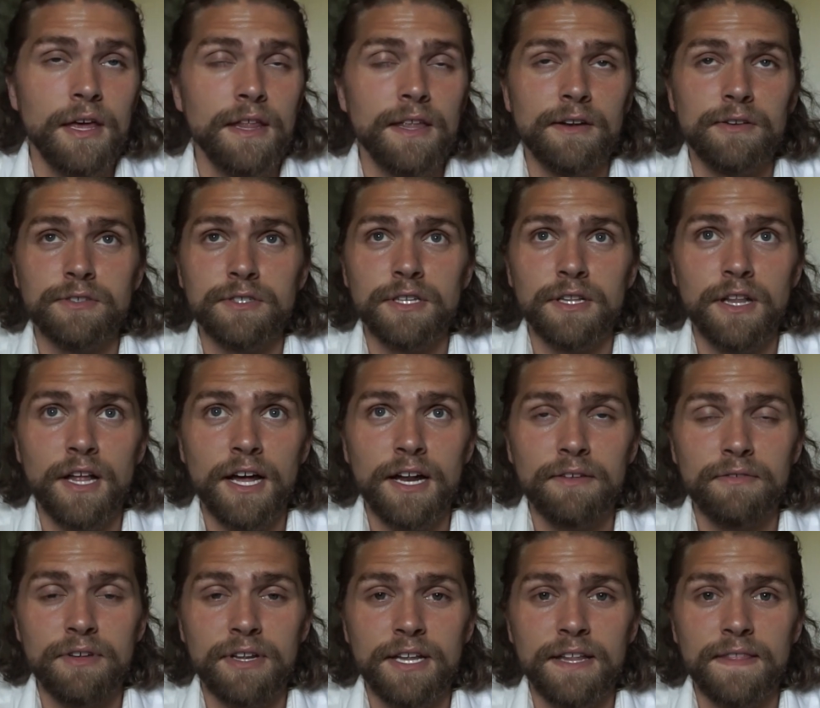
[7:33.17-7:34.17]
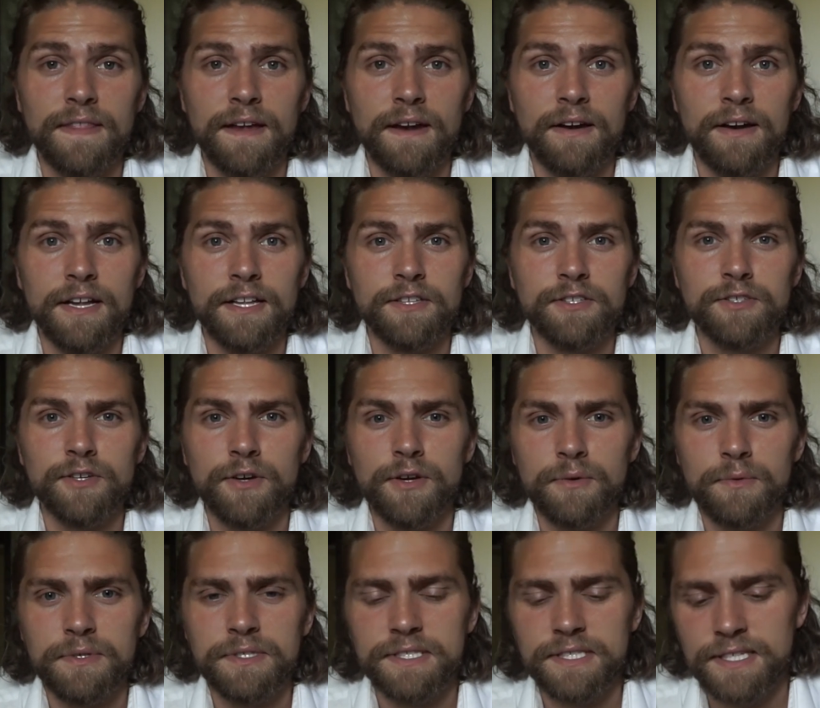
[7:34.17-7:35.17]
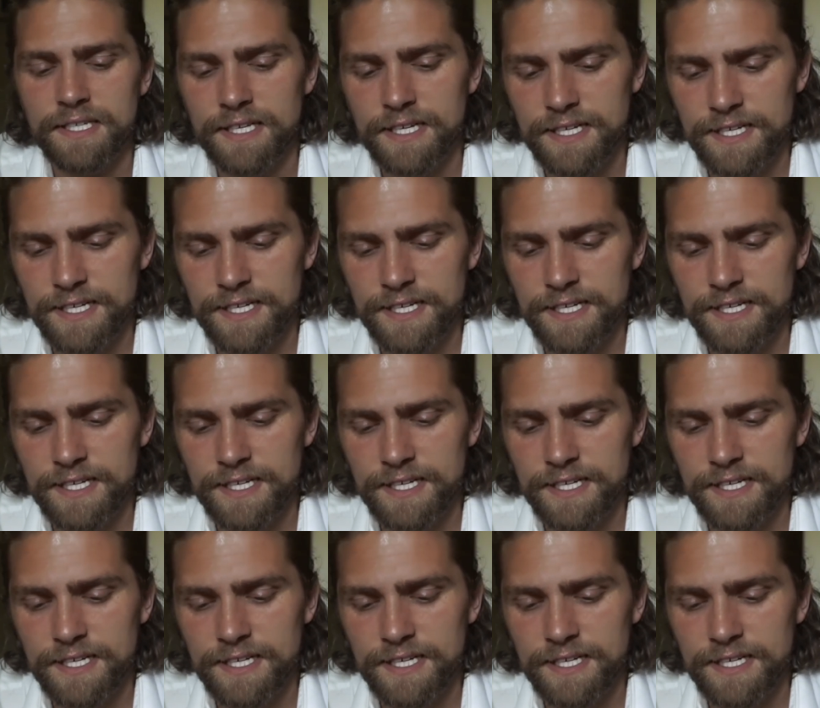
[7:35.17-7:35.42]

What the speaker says: There's a lot of it in there, and so it was